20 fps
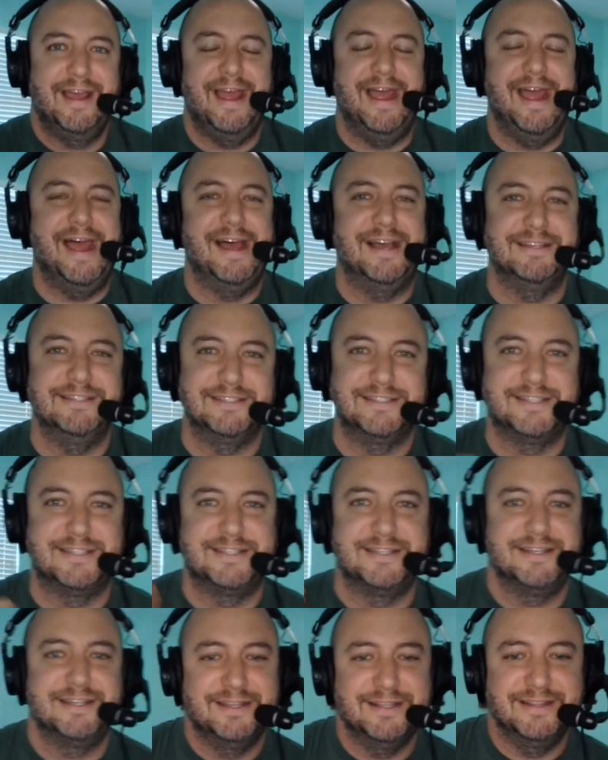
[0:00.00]

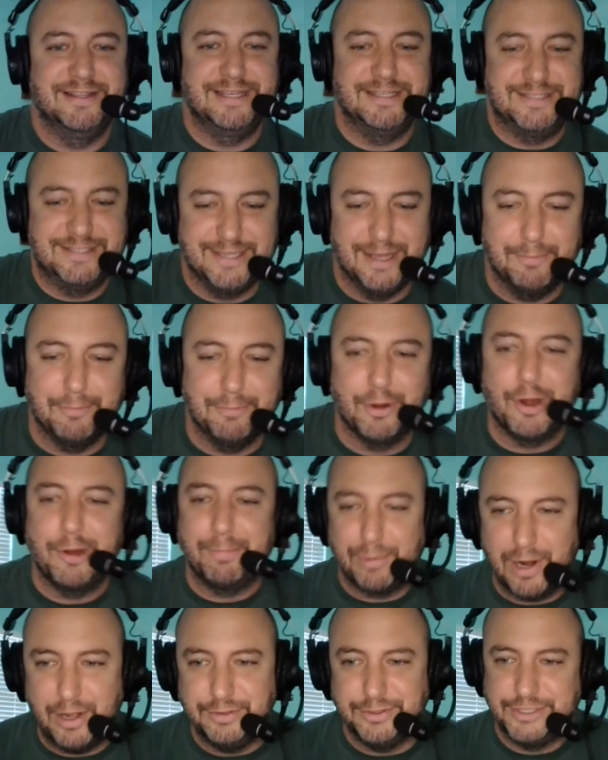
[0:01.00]
as the summer
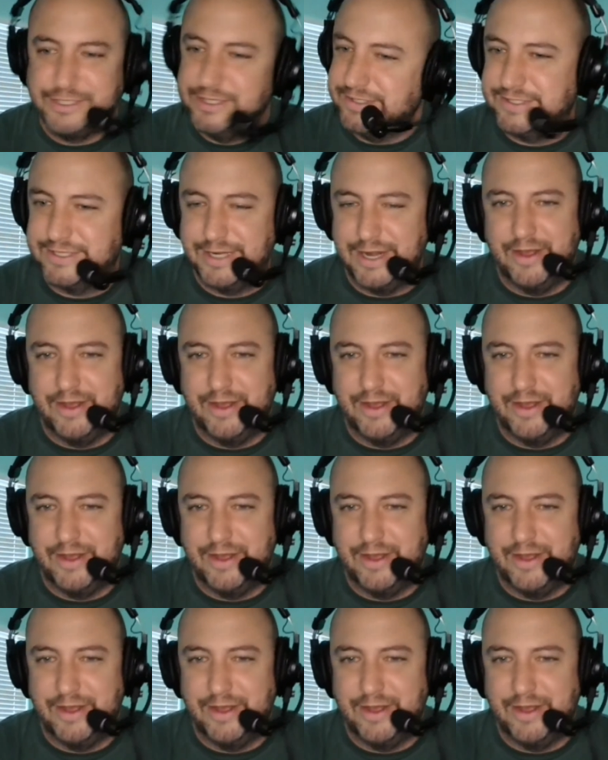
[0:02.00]
approaches.